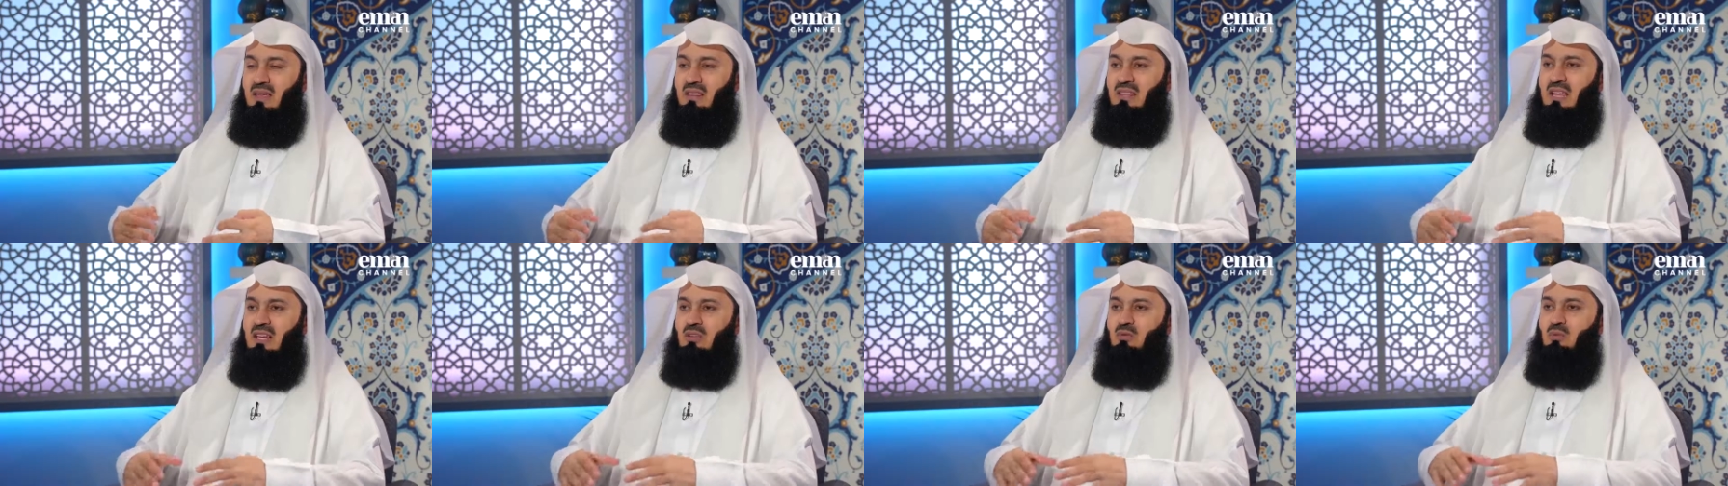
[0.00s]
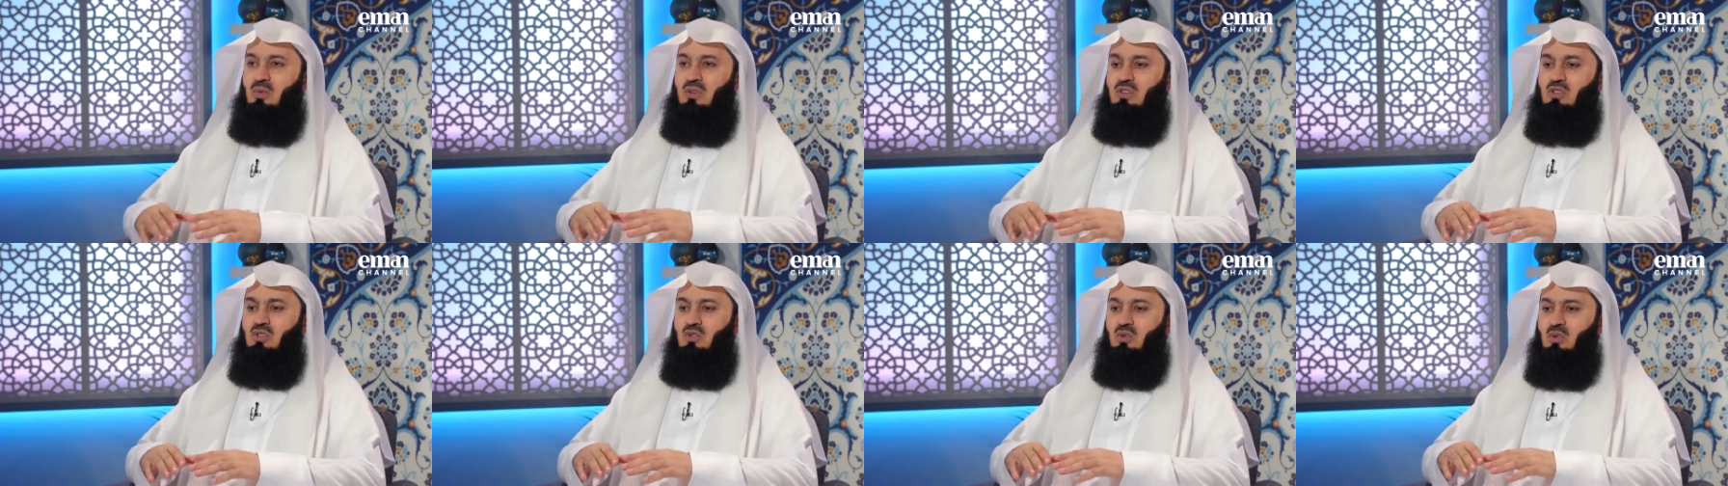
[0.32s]
That
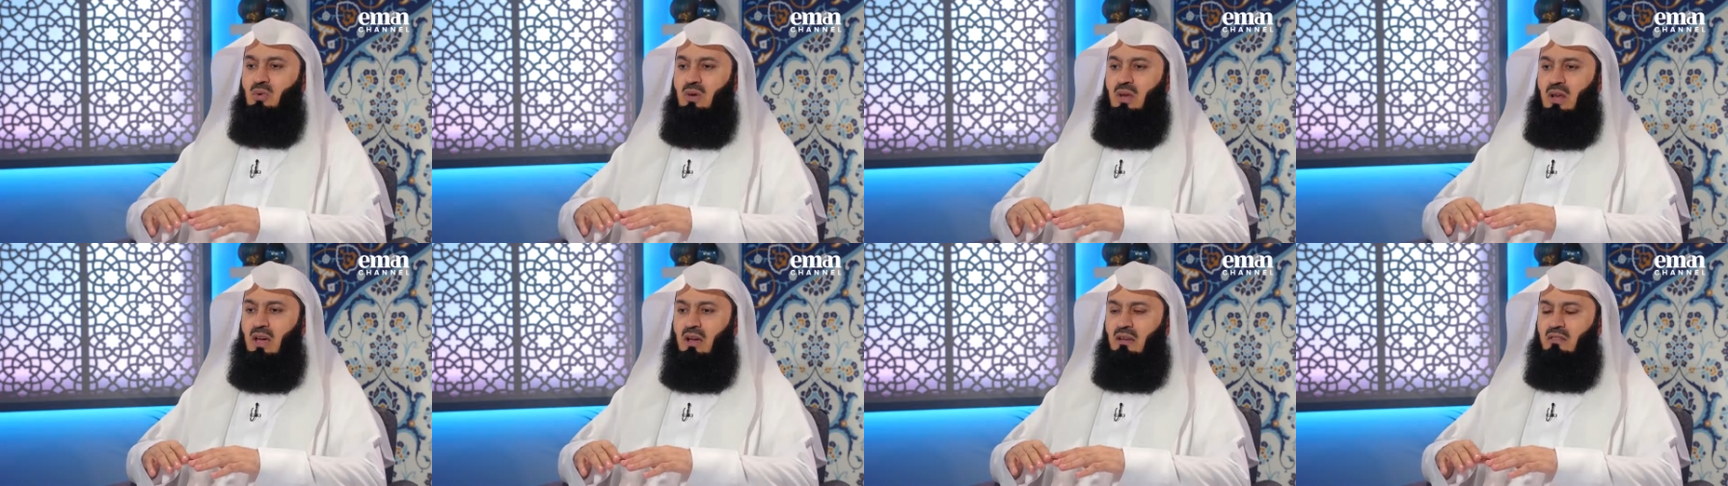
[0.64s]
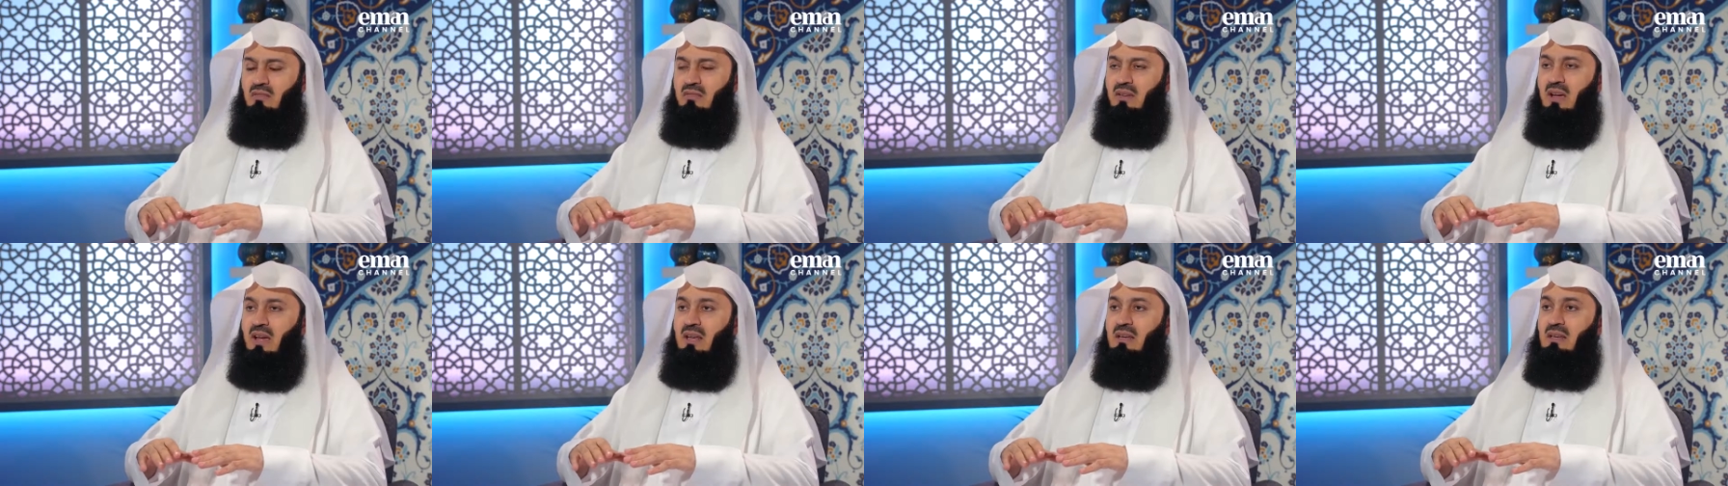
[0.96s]
which you
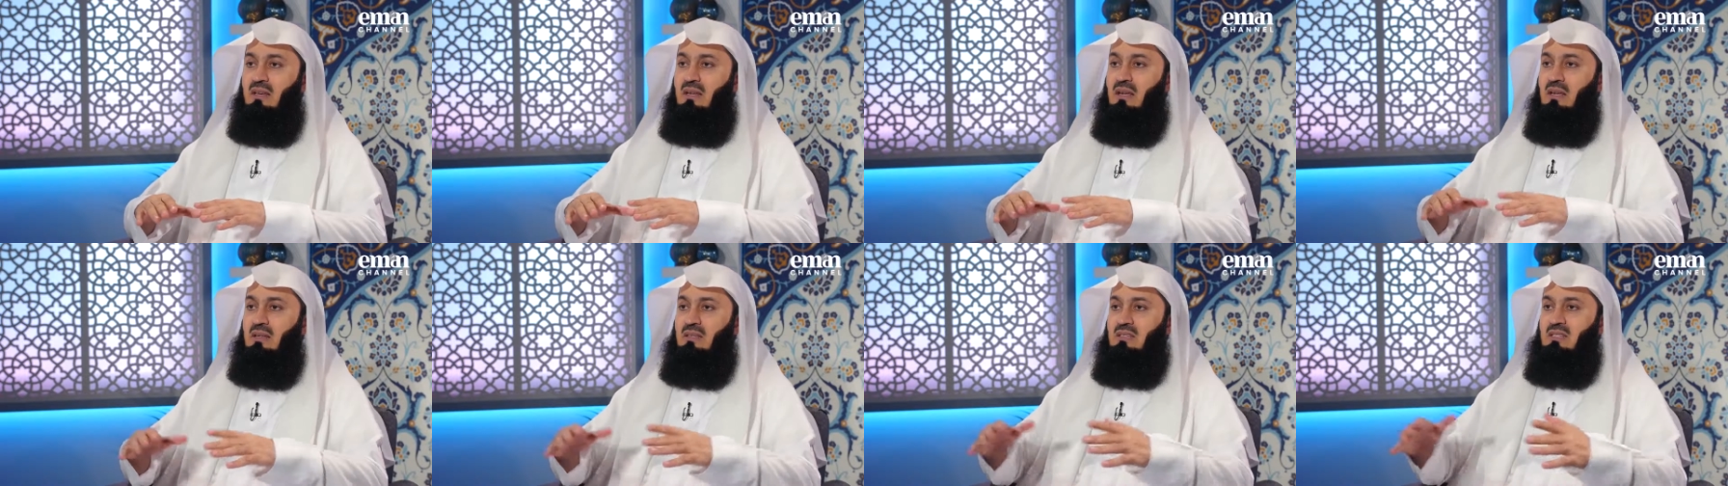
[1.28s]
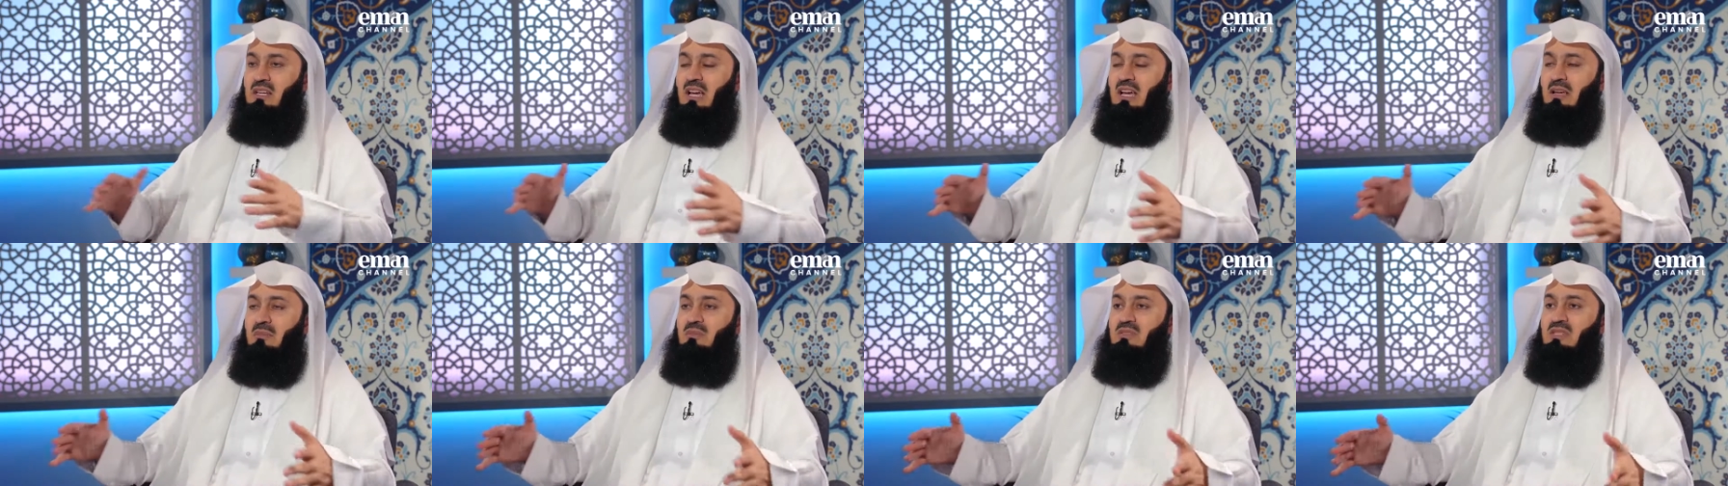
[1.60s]
love, and at
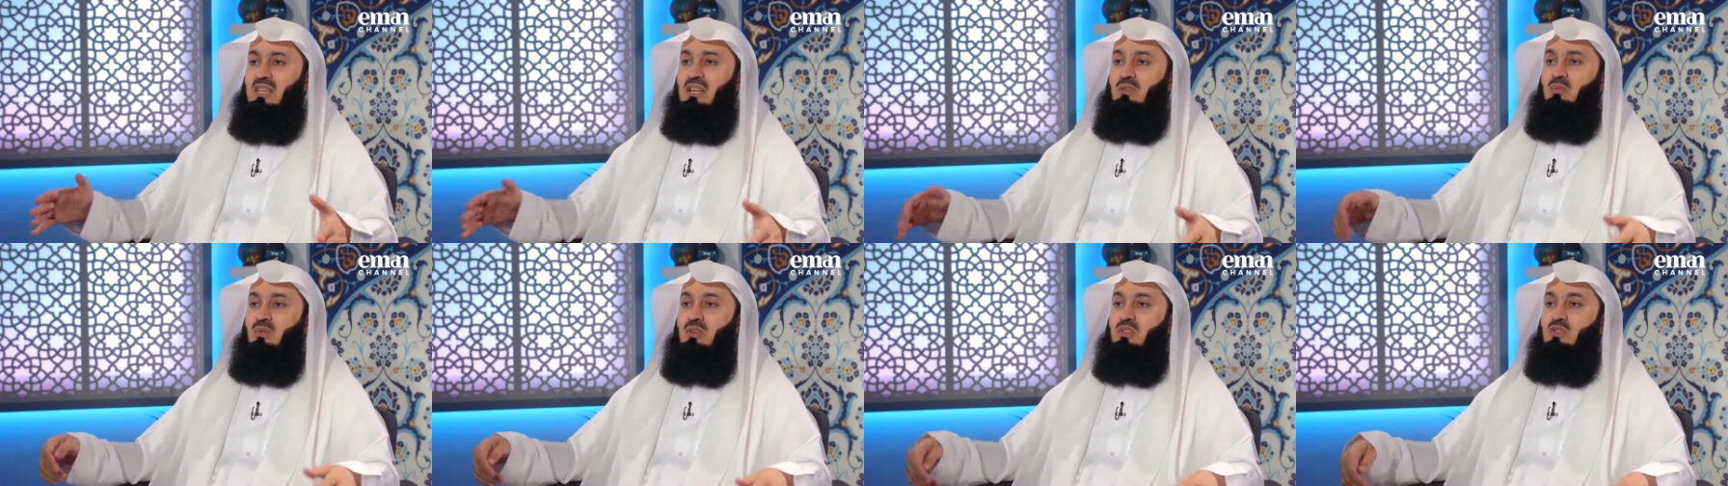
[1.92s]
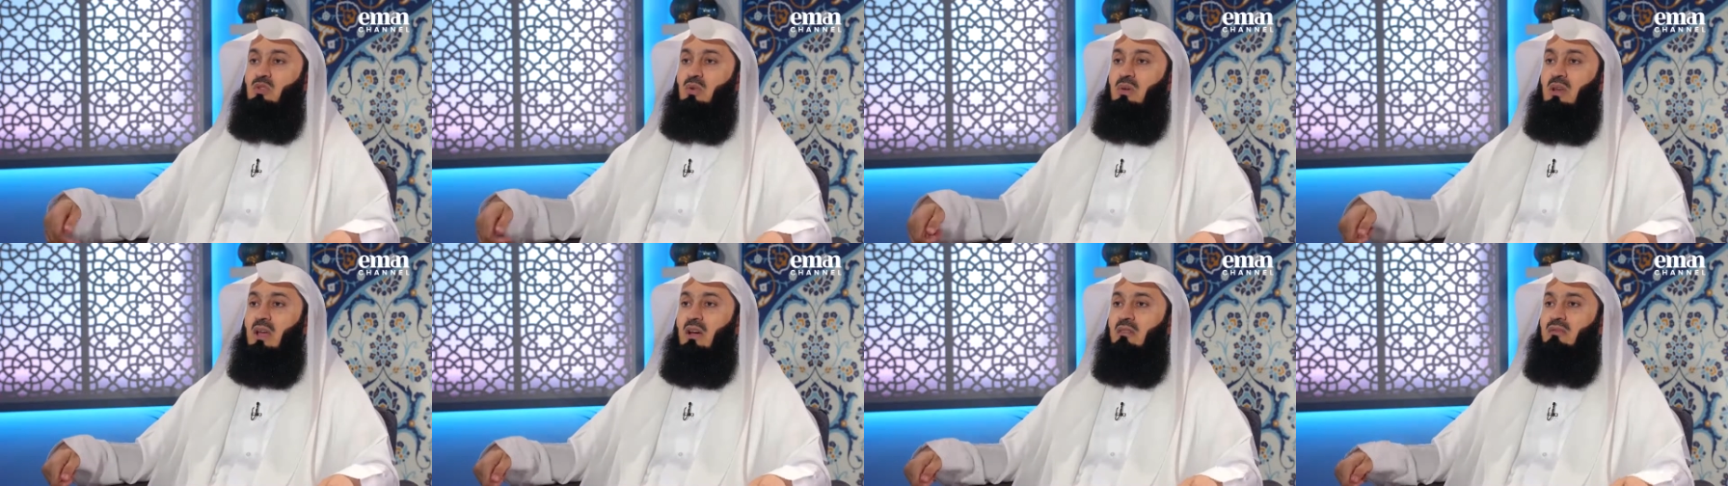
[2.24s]
times that
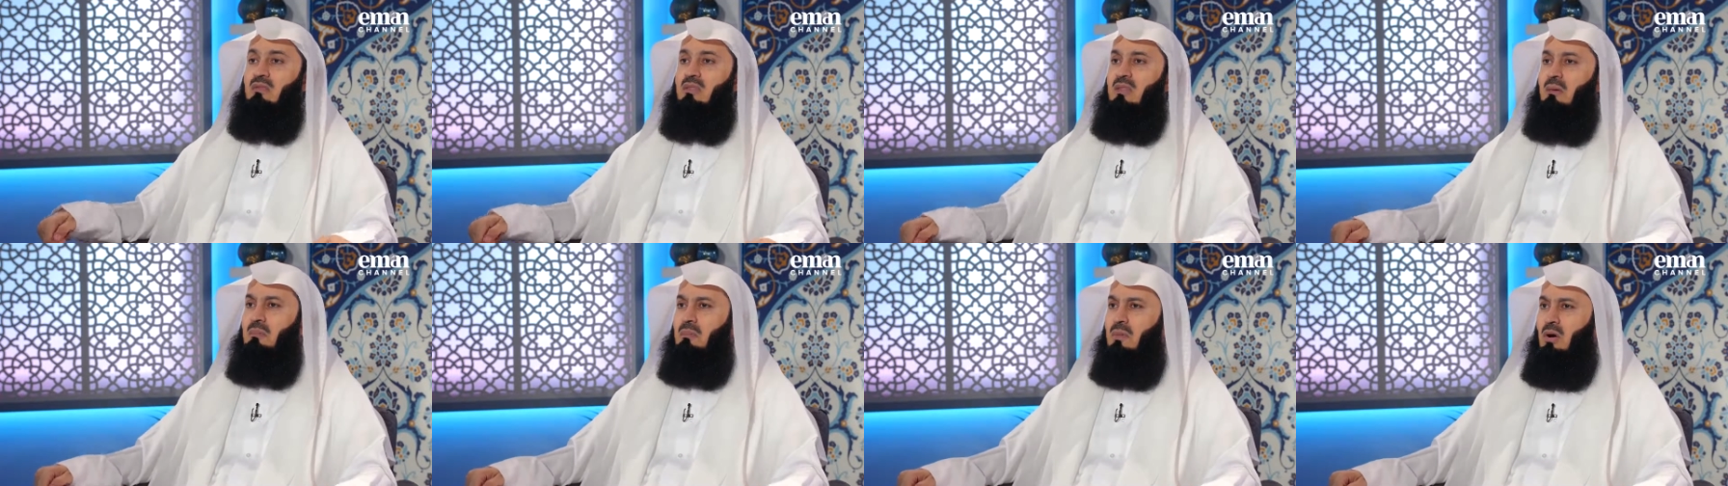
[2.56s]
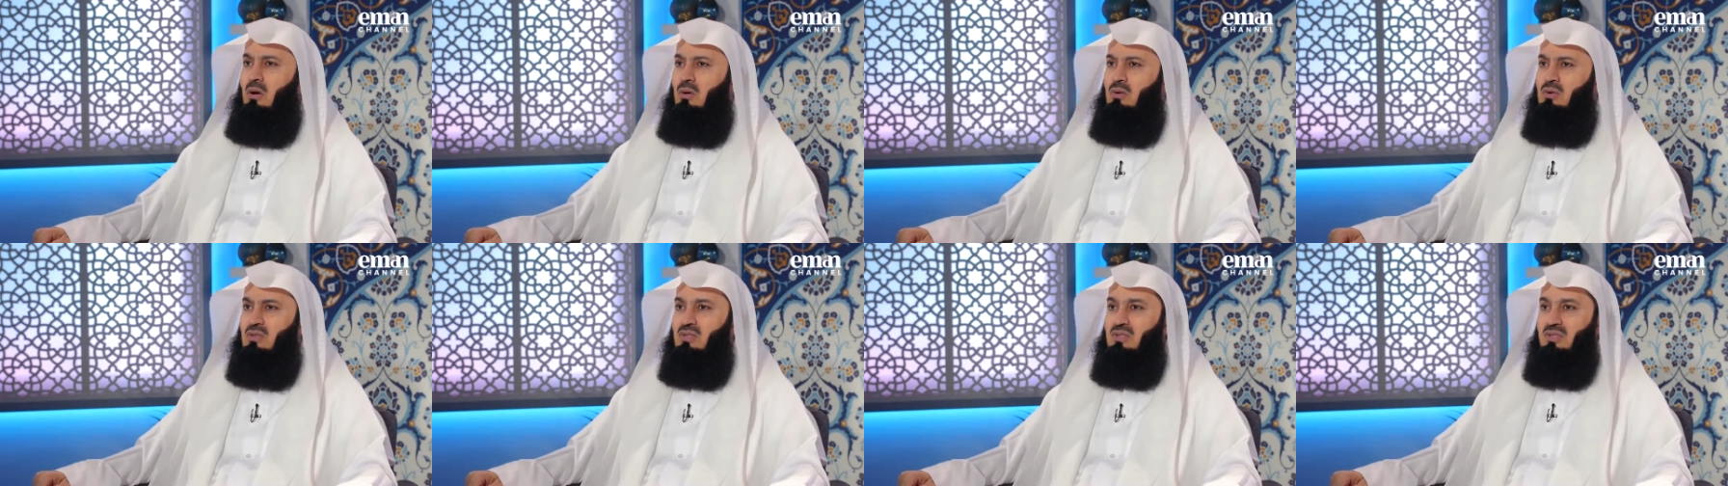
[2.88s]
which you love the
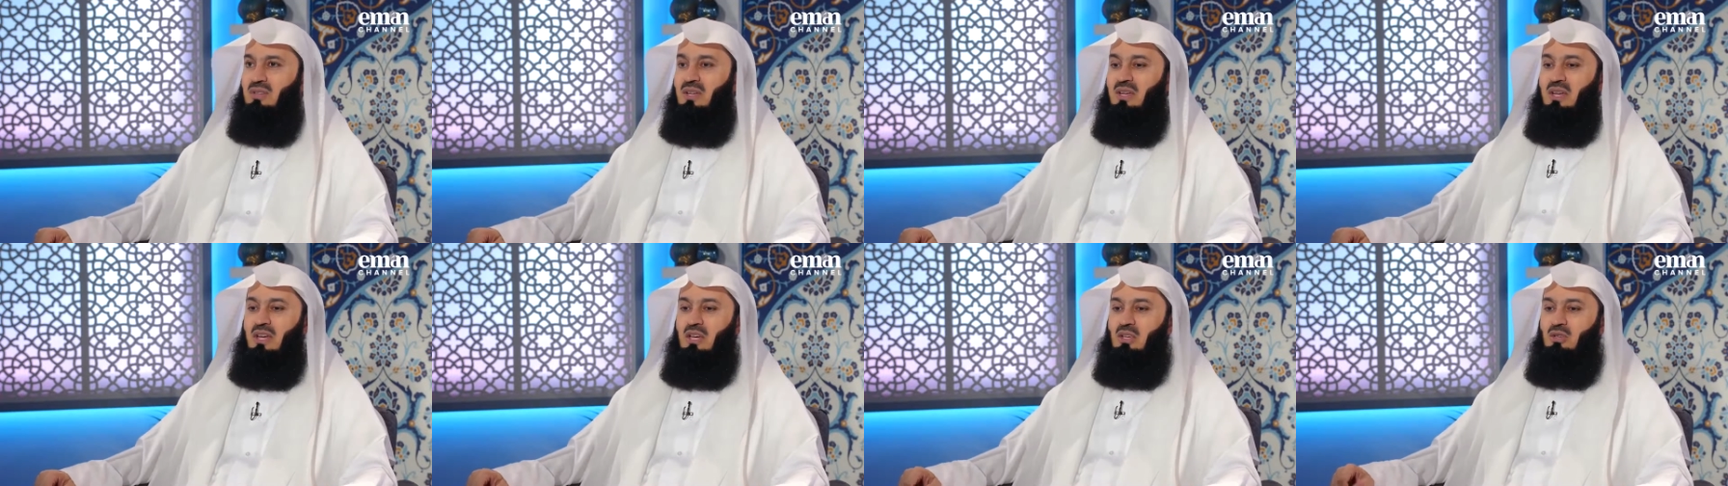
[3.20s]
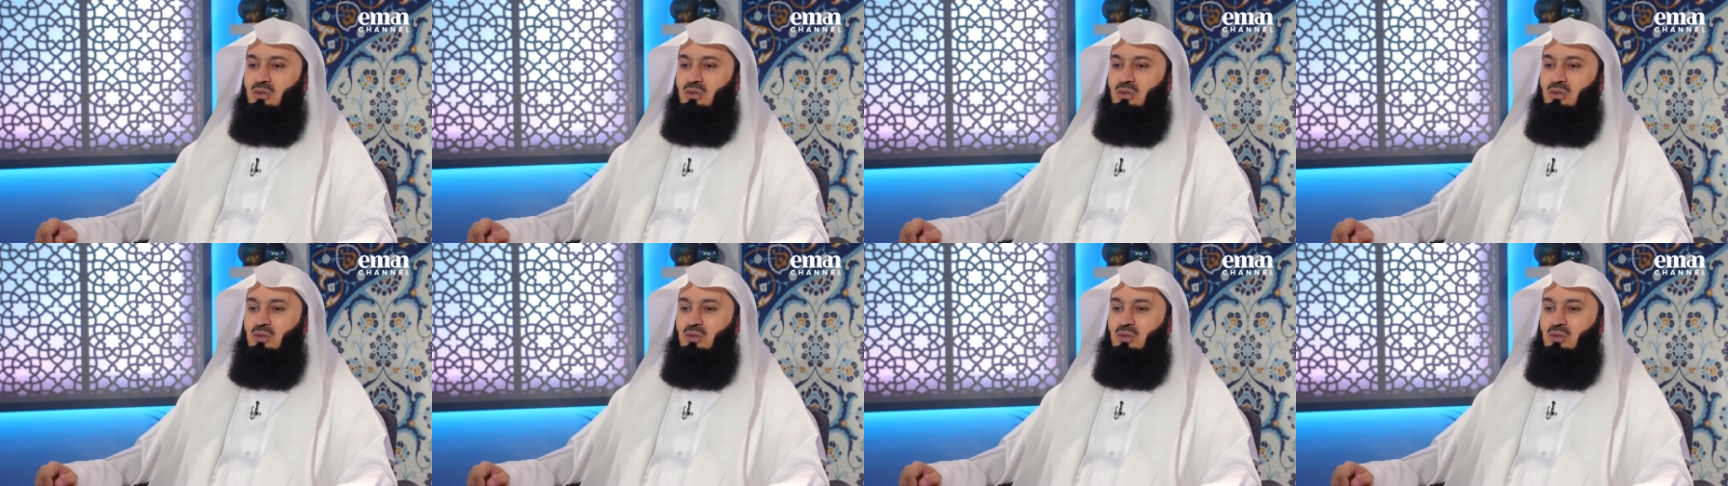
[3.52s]
most.